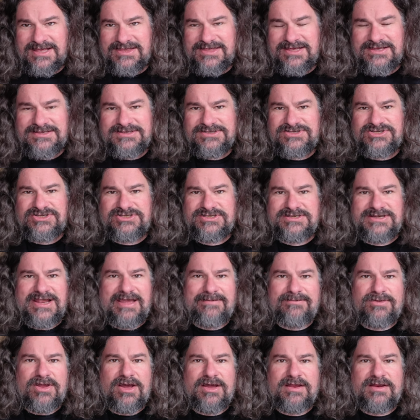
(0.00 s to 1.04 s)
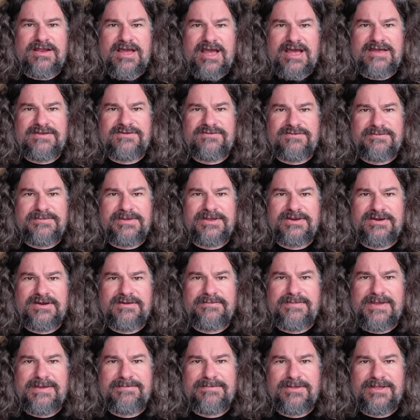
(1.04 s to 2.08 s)
I think his just name not as familiar
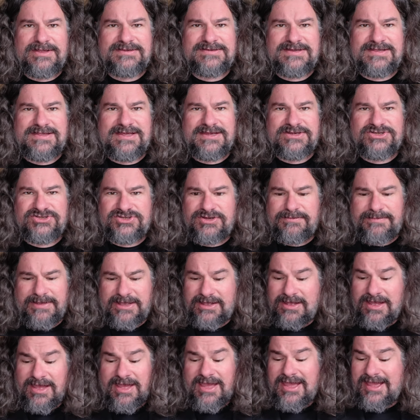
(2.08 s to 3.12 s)
to people as I think he should be.